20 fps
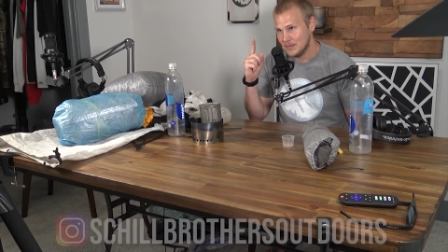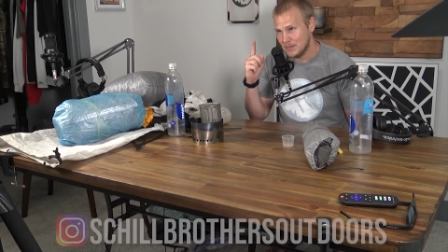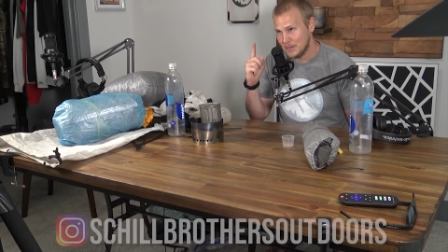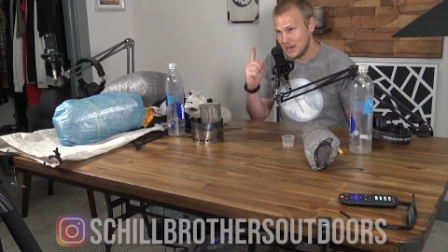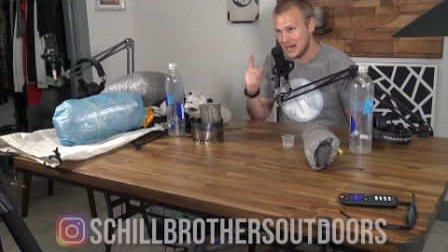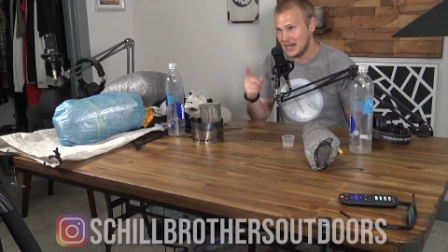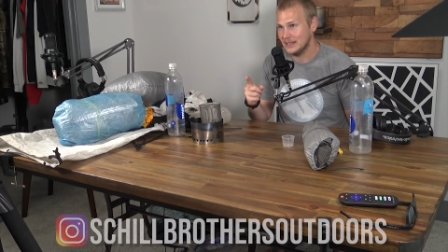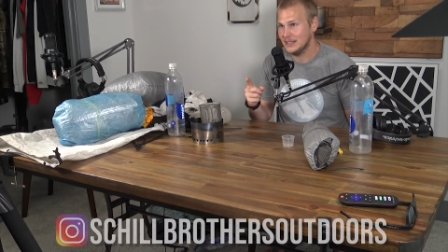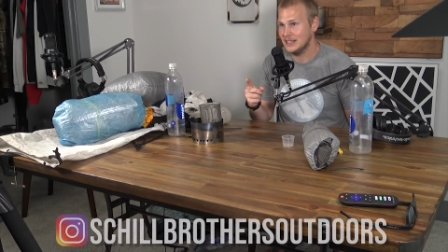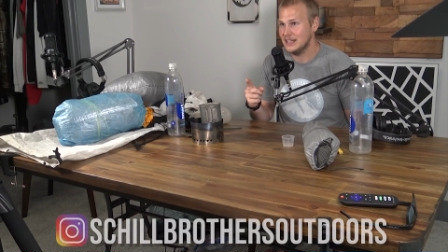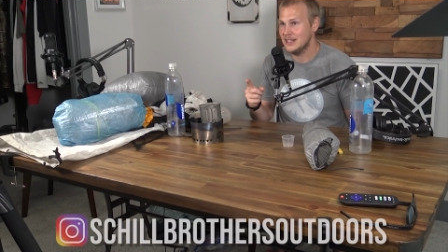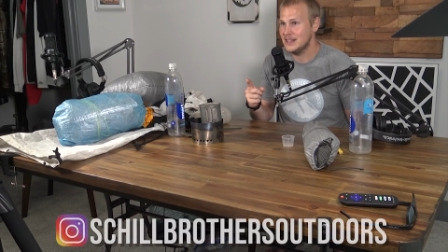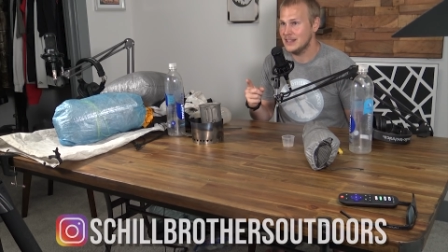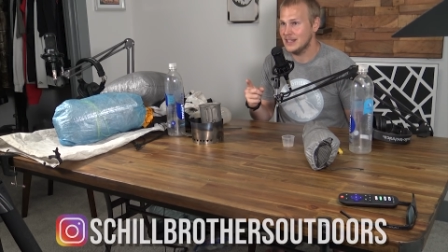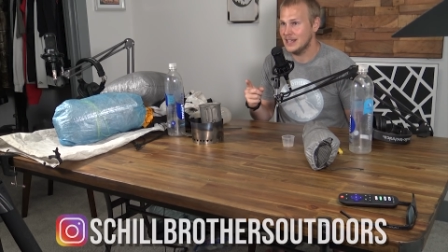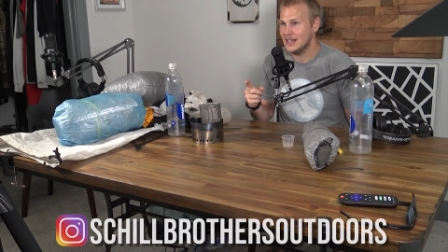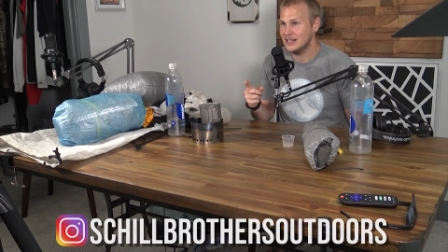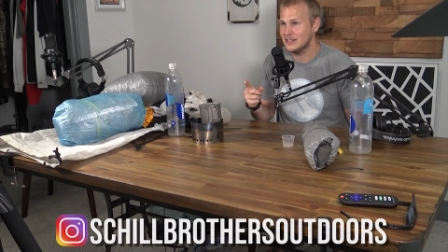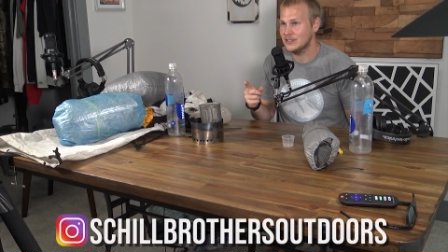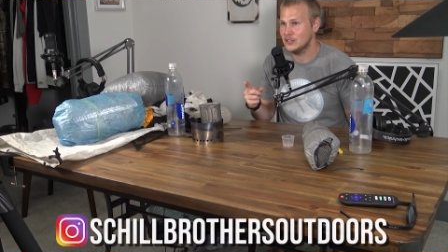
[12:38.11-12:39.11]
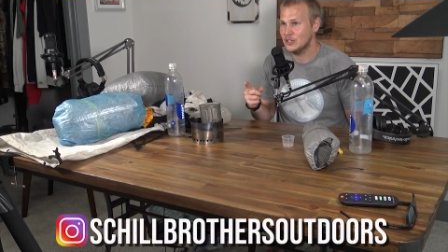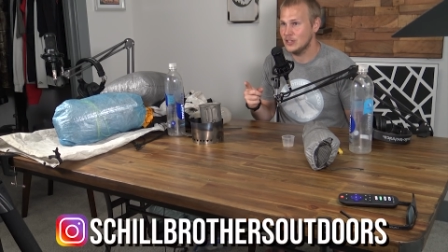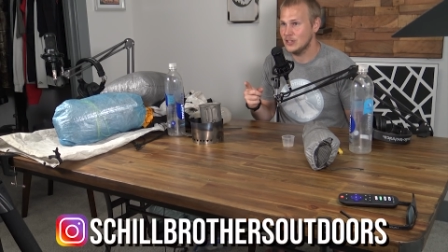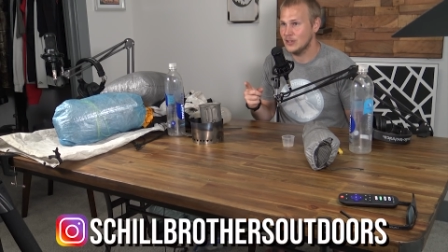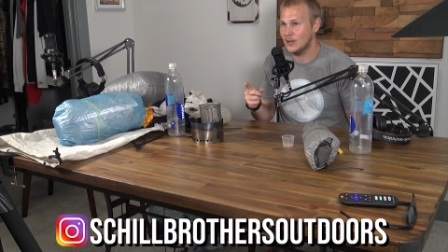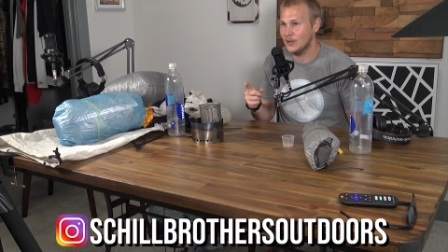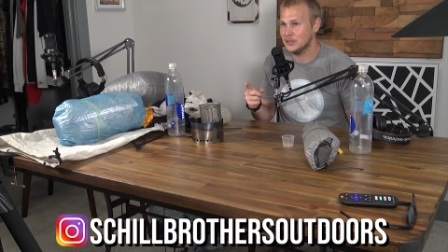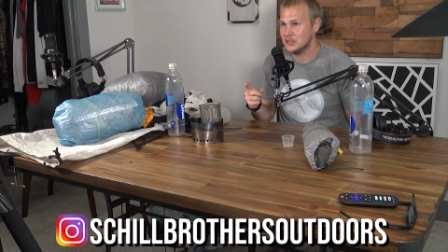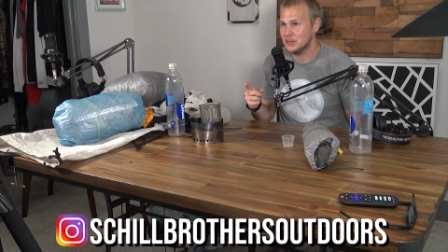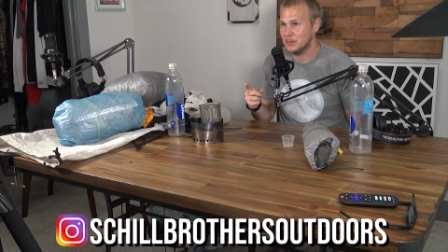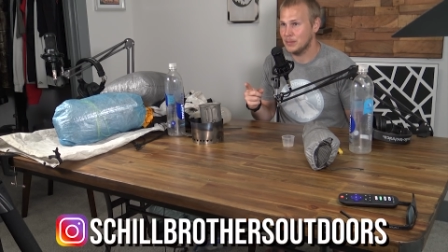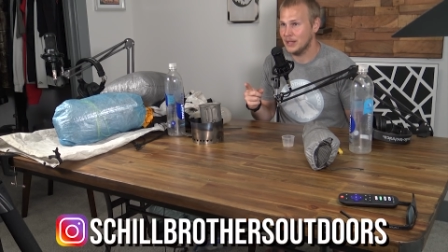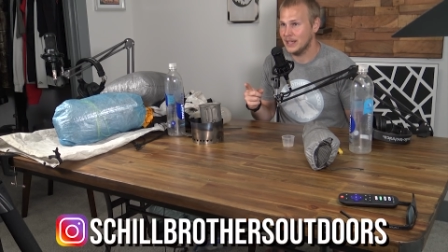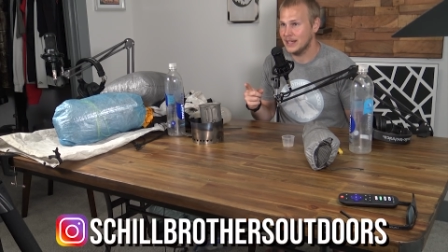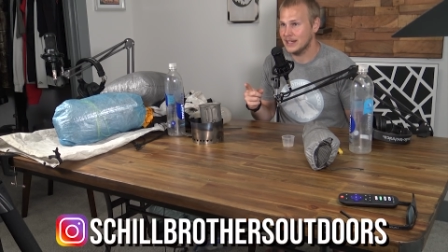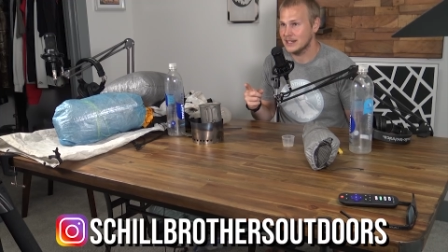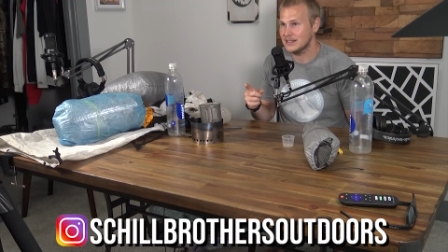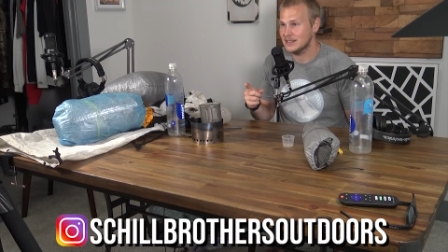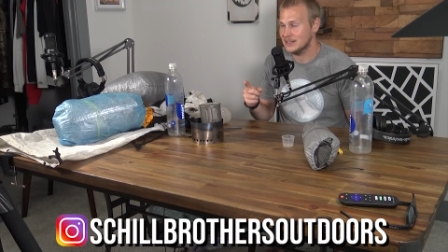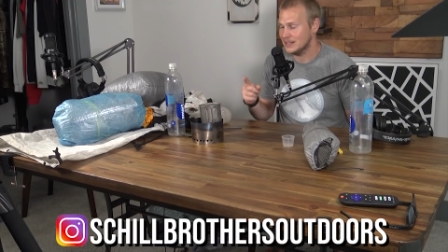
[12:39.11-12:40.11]
mainly in thanks to the
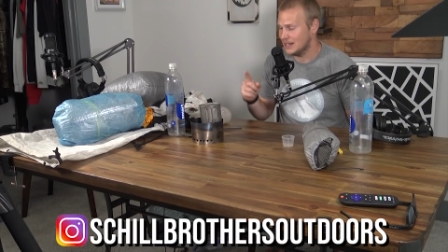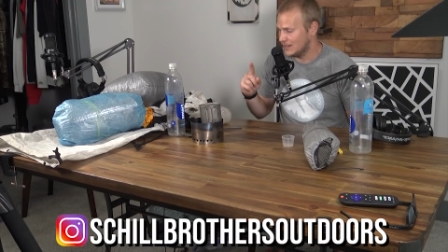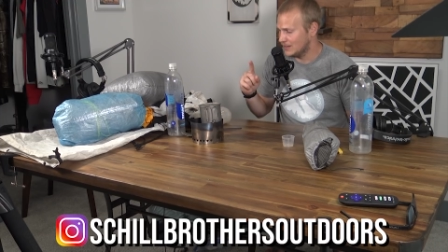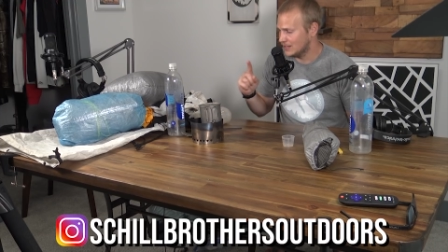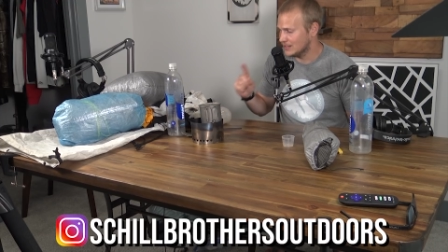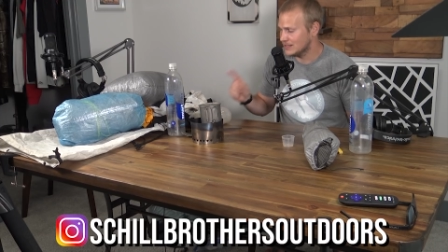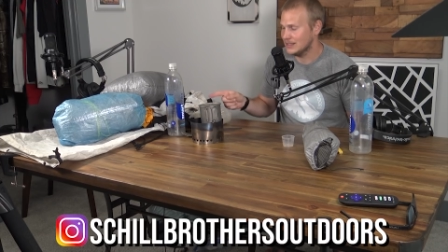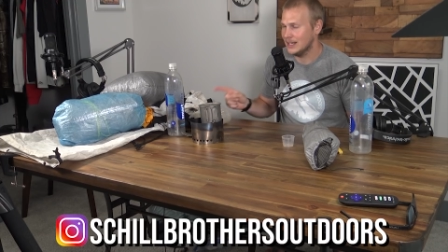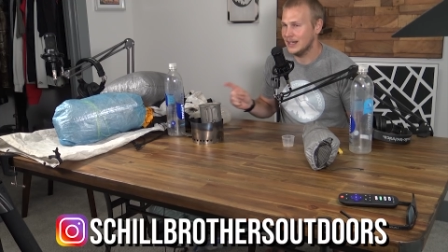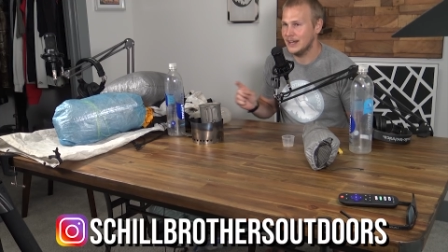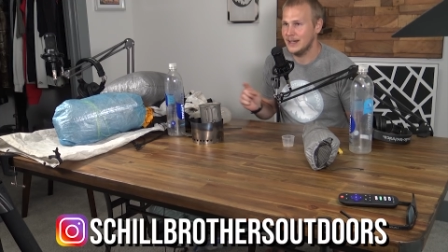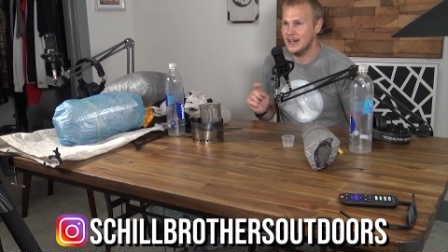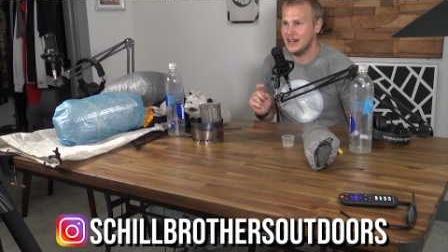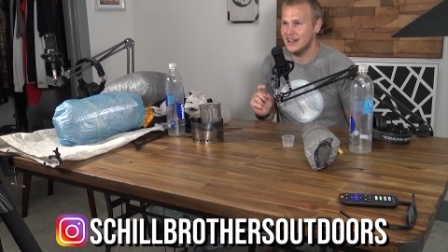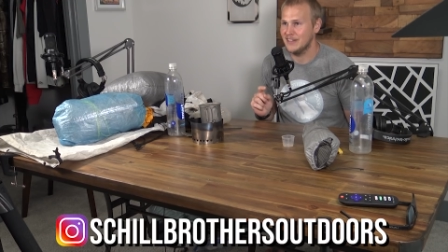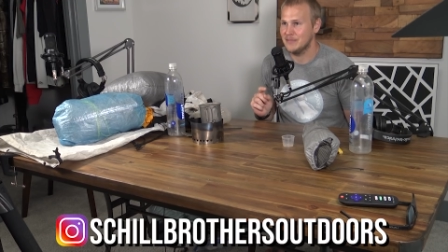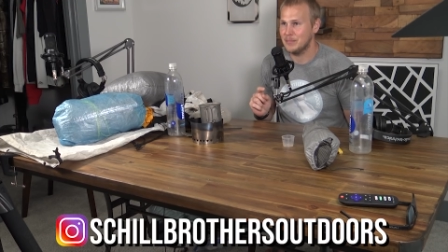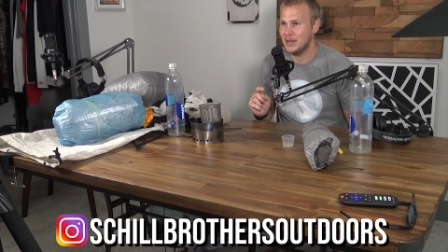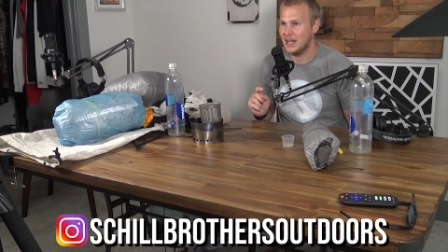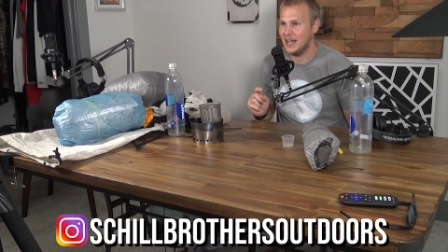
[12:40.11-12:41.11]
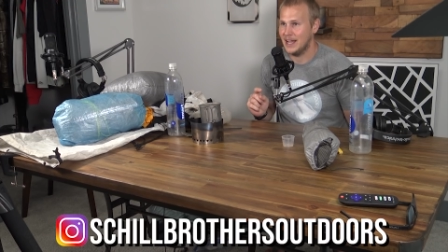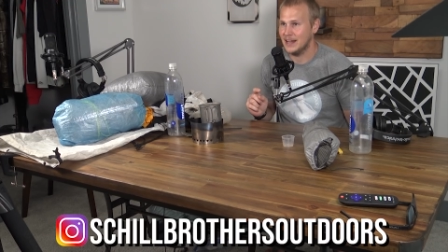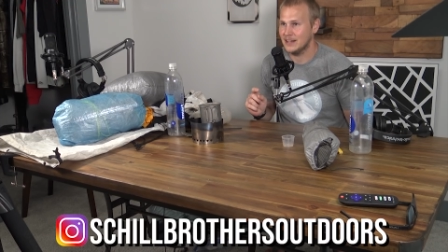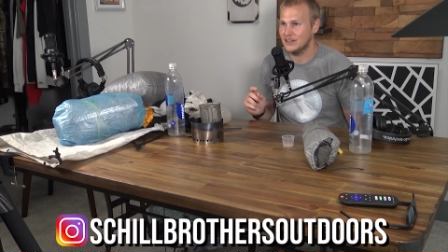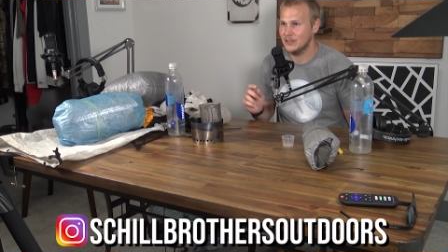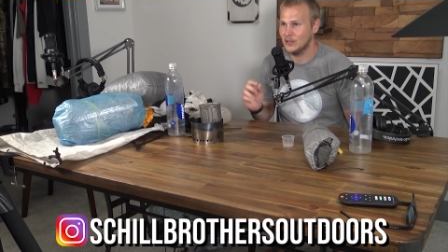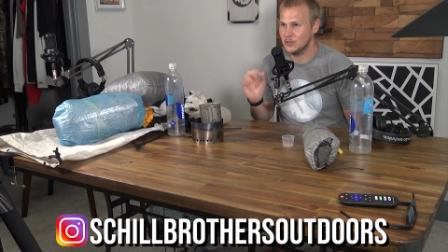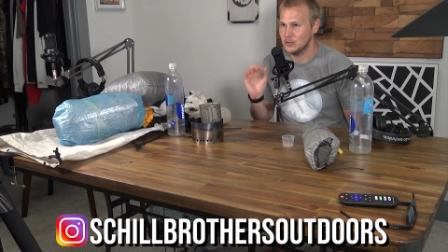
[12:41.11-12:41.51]
Ultraplex and this Light AF pack.